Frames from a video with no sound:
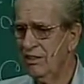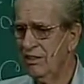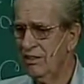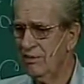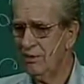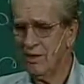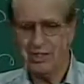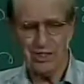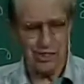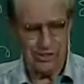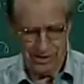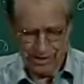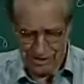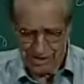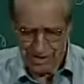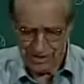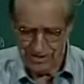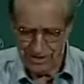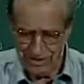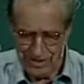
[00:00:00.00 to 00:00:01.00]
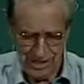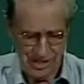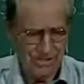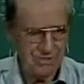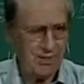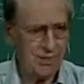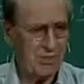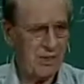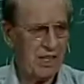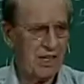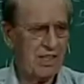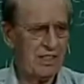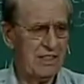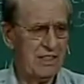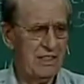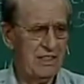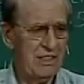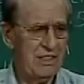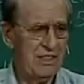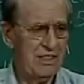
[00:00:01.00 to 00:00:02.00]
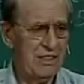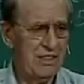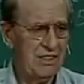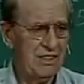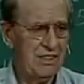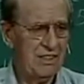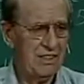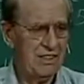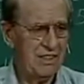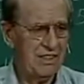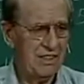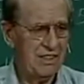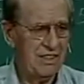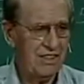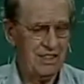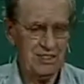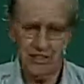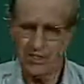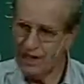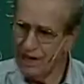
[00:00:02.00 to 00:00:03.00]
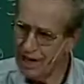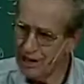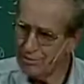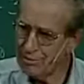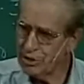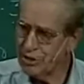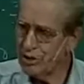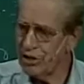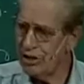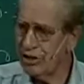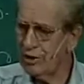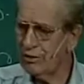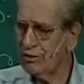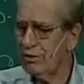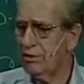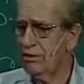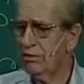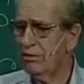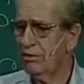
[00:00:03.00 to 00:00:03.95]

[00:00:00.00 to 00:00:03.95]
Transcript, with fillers: because you have to have the blood. It's an absolute.